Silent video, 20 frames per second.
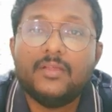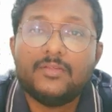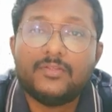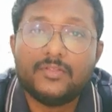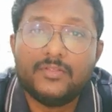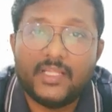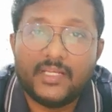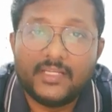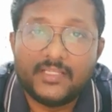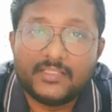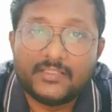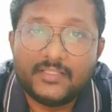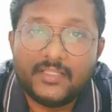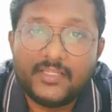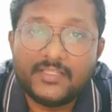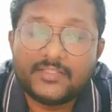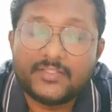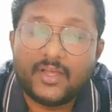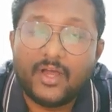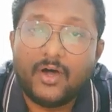So the risk
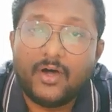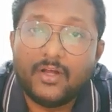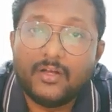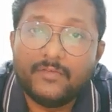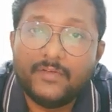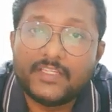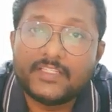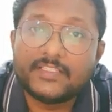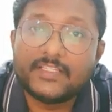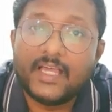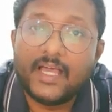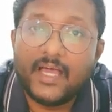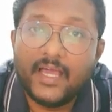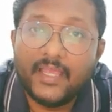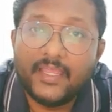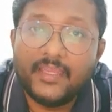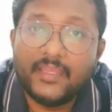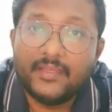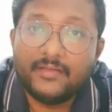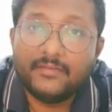is always
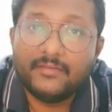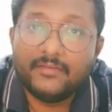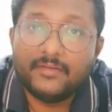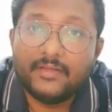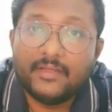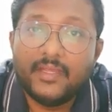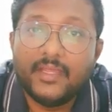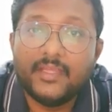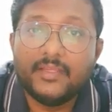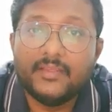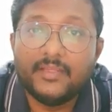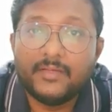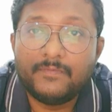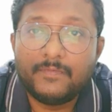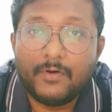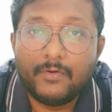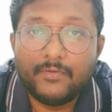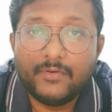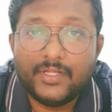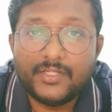high in the
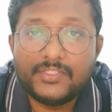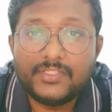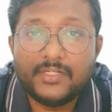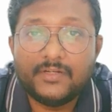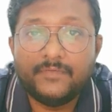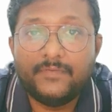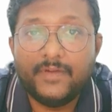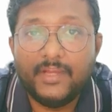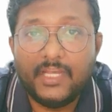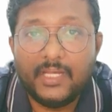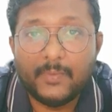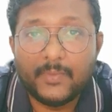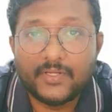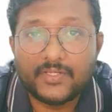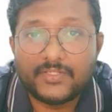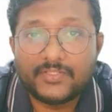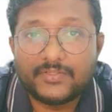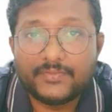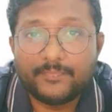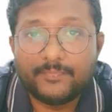foundation field
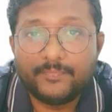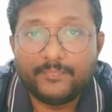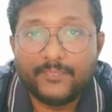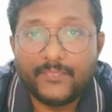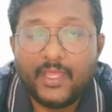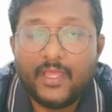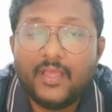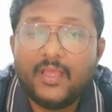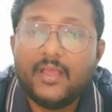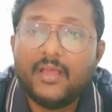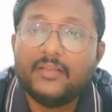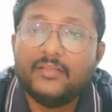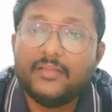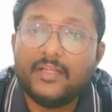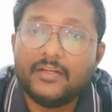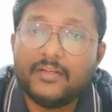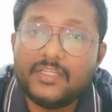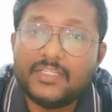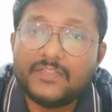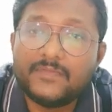bus.
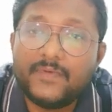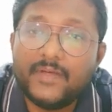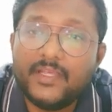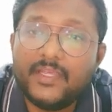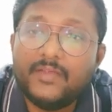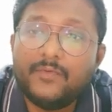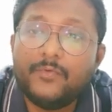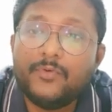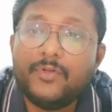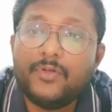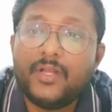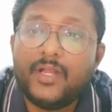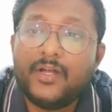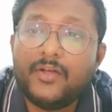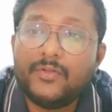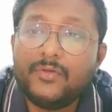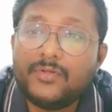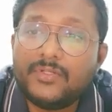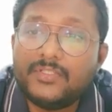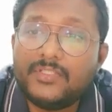That is why you do
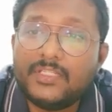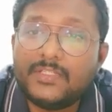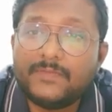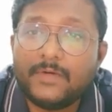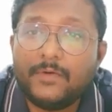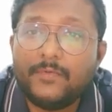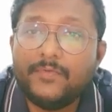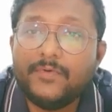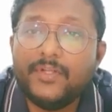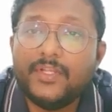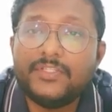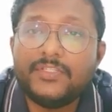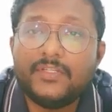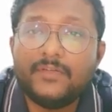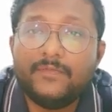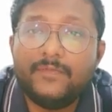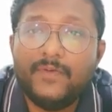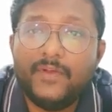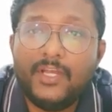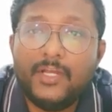not use this
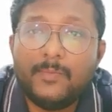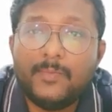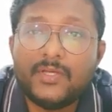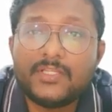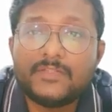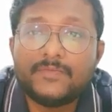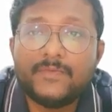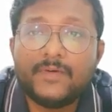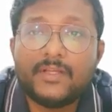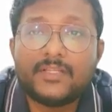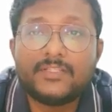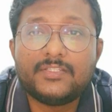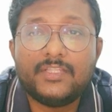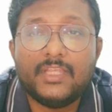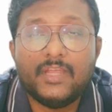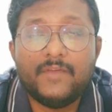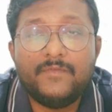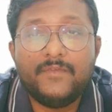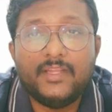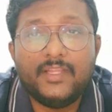foundation field bus for
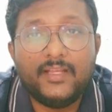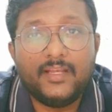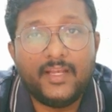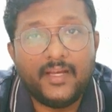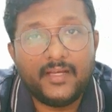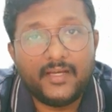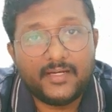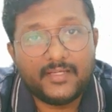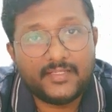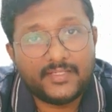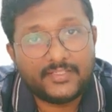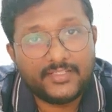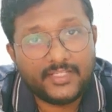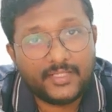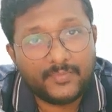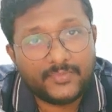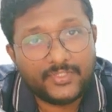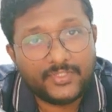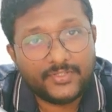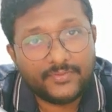safety related
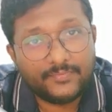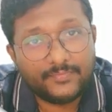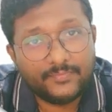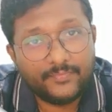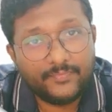systems